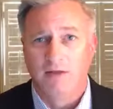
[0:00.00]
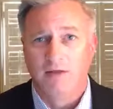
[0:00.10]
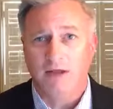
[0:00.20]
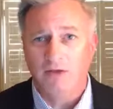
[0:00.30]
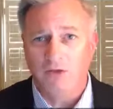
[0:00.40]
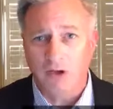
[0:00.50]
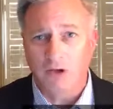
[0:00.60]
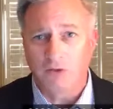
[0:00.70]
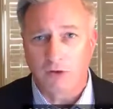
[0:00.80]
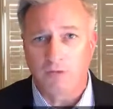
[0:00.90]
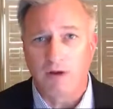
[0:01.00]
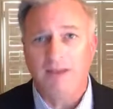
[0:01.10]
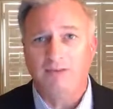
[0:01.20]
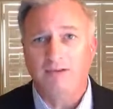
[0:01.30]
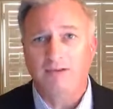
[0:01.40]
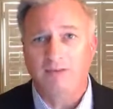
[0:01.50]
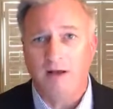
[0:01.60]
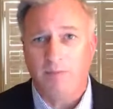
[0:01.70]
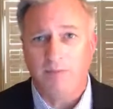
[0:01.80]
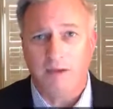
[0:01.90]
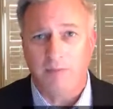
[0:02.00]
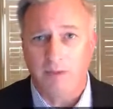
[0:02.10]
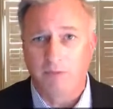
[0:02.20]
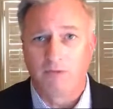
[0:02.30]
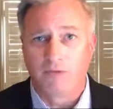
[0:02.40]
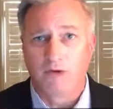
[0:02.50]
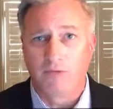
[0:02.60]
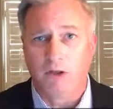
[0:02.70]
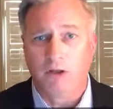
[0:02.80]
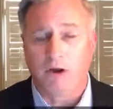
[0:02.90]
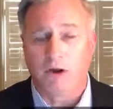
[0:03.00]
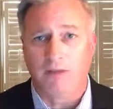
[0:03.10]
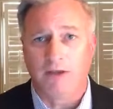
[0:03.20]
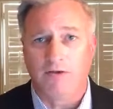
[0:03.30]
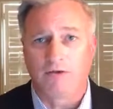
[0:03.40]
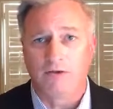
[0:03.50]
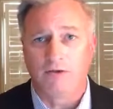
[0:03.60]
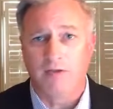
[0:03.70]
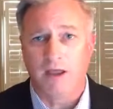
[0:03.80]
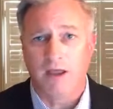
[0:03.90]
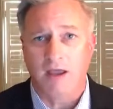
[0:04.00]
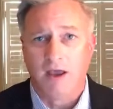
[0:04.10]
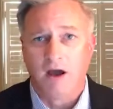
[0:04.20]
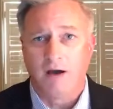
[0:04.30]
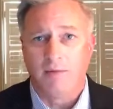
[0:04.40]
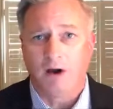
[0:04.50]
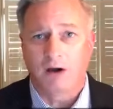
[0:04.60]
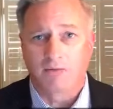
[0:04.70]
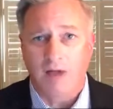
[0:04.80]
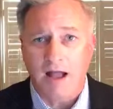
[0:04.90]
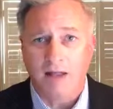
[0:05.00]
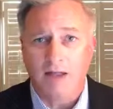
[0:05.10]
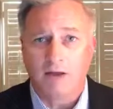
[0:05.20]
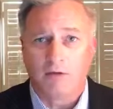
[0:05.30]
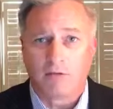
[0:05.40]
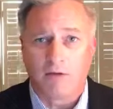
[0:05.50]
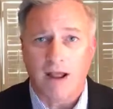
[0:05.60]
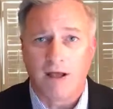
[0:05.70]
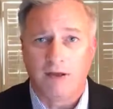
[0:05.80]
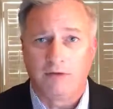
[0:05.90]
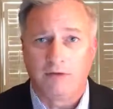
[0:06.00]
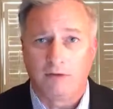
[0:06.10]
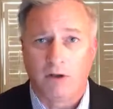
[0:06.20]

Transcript: that NGOs are raising this up, that people of goodwill are making sure that they are rallying around